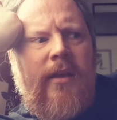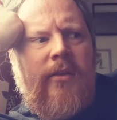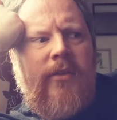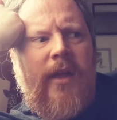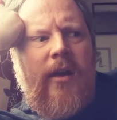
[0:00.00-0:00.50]

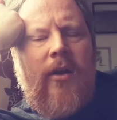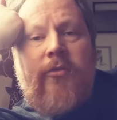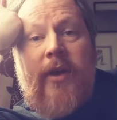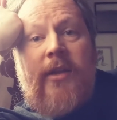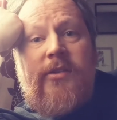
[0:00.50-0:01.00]
that our
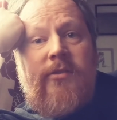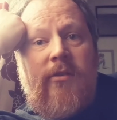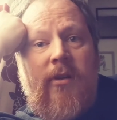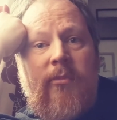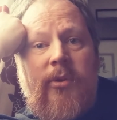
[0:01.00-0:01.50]
friends and
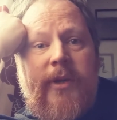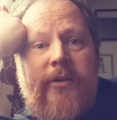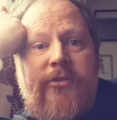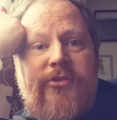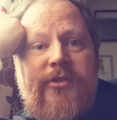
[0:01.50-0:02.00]
our
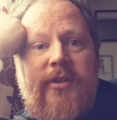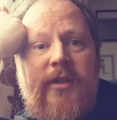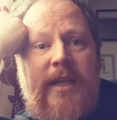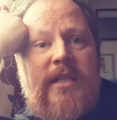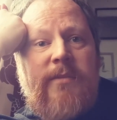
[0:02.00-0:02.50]
employers
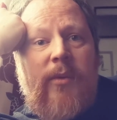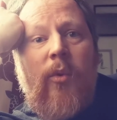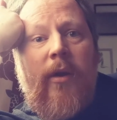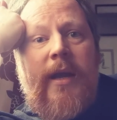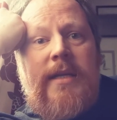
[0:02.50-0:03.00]
need to be
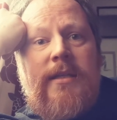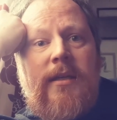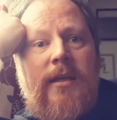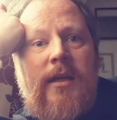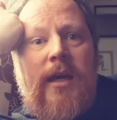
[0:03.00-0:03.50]
worried
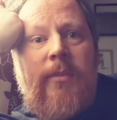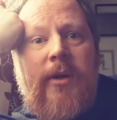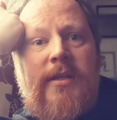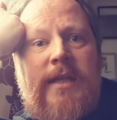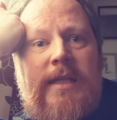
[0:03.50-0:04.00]

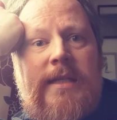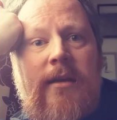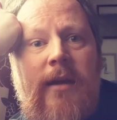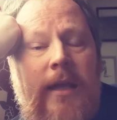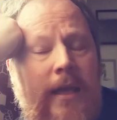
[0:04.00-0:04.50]
about us
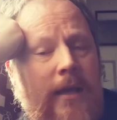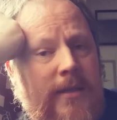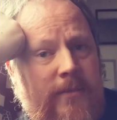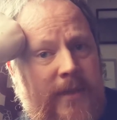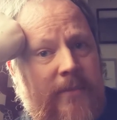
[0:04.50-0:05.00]
necessarily. Yeah,
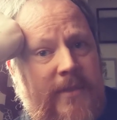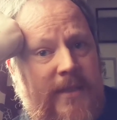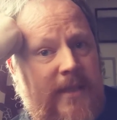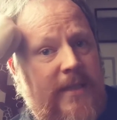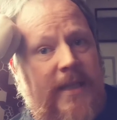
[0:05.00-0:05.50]
sometimes
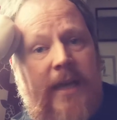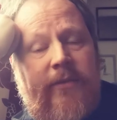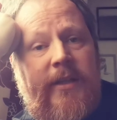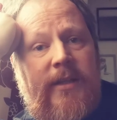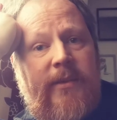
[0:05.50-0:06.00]
it's nice to have
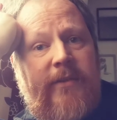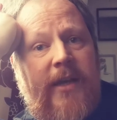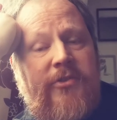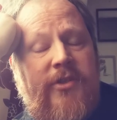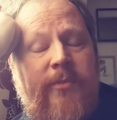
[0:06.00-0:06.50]
a little bit of
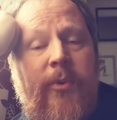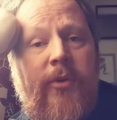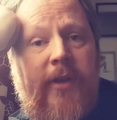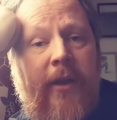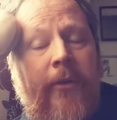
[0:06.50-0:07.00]
extra
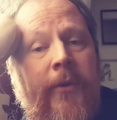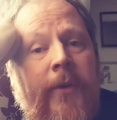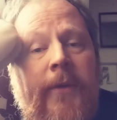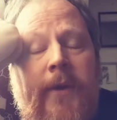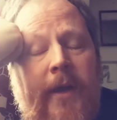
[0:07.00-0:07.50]
support there.
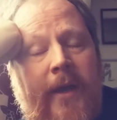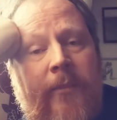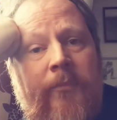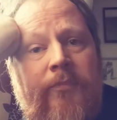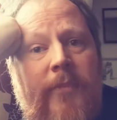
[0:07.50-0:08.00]

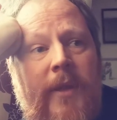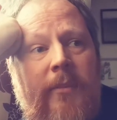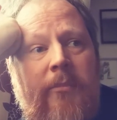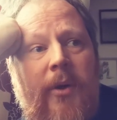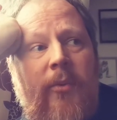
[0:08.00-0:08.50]

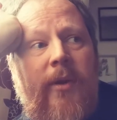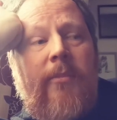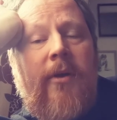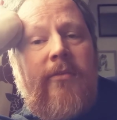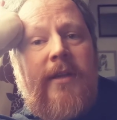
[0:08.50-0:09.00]
But we are
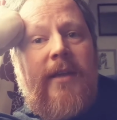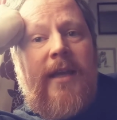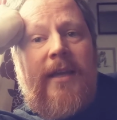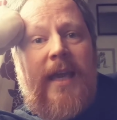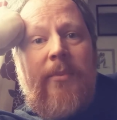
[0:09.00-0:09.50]
perfectly
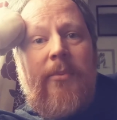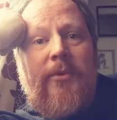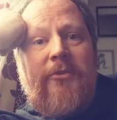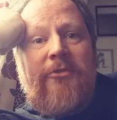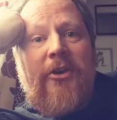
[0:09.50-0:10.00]

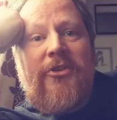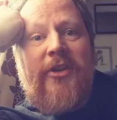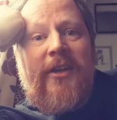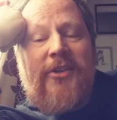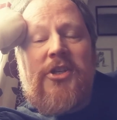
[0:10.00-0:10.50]
capable of
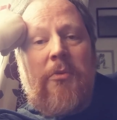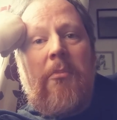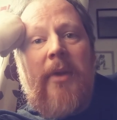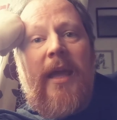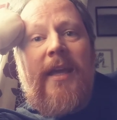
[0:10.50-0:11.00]
functioning as
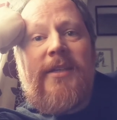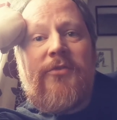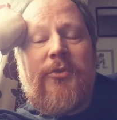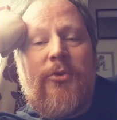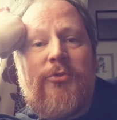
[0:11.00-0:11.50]
human beings
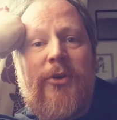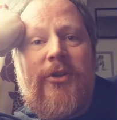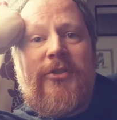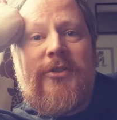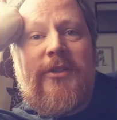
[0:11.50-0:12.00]
for the most
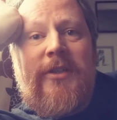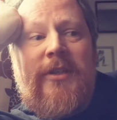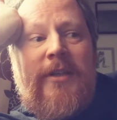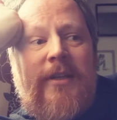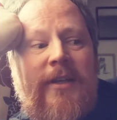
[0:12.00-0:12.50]
part.
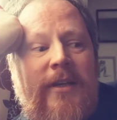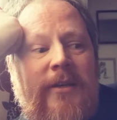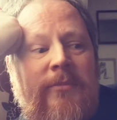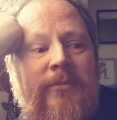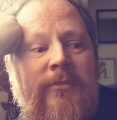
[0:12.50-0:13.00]

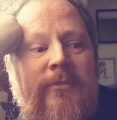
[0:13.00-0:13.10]
And